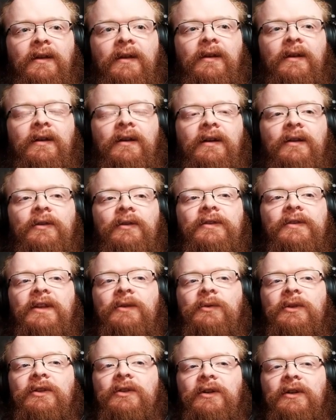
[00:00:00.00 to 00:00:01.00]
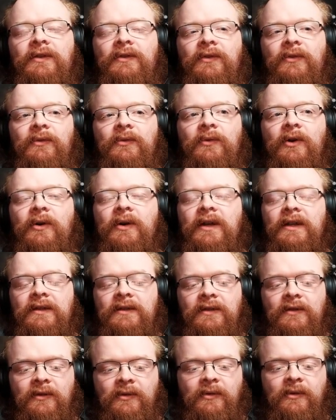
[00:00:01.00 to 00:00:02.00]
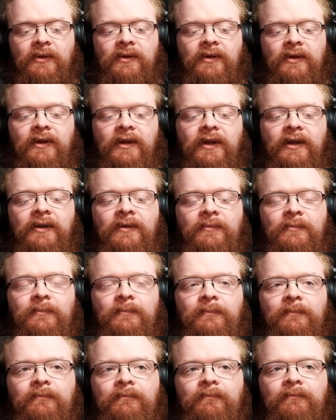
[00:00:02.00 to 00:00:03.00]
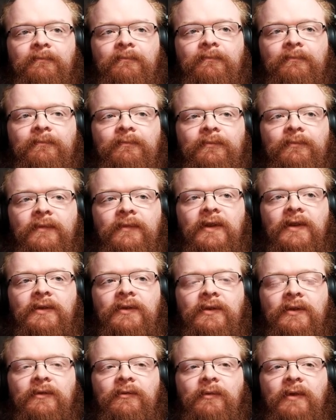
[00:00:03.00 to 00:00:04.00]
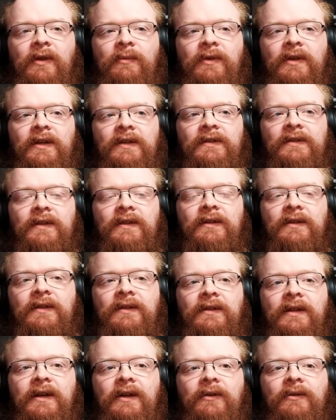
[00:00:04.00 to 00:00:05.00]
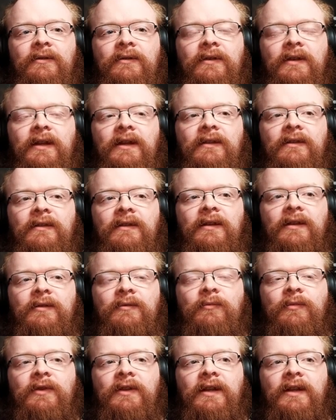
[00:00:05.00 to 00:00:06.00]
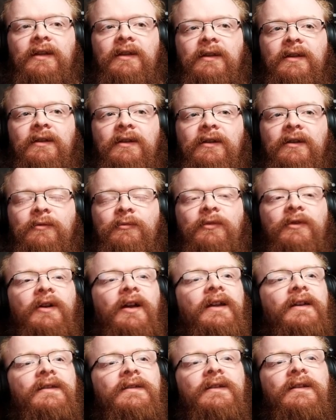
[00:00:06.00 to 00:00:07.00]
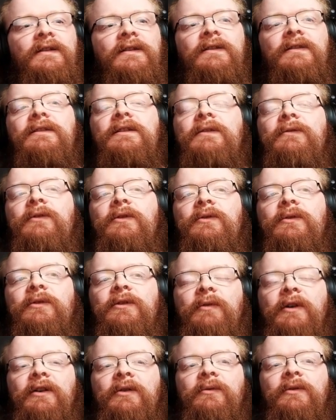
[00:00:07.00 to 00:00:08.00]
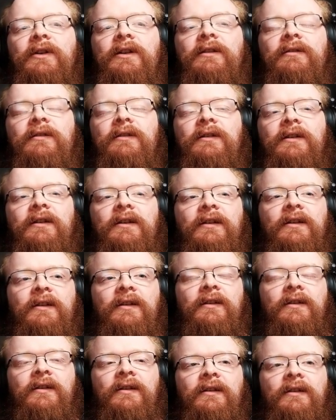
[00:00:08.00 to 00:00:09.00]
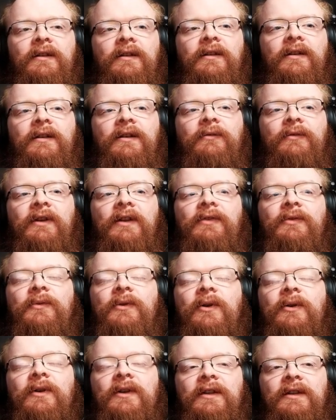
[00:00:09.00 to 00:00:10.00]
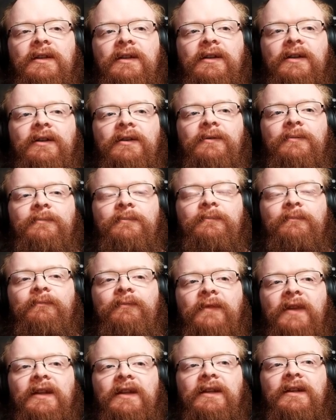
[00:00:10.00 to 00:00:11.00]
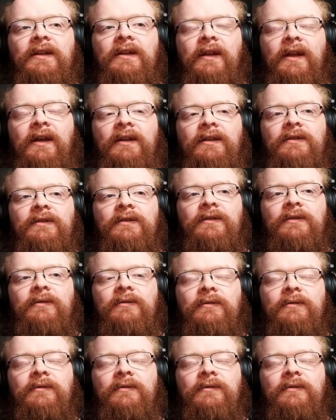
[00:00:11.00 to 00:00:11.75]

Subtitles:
Looks like we could throw into the corner here. He should have maybe extended down and then played here, but I guess it's difficult no matter what. If I throw in here and he connects,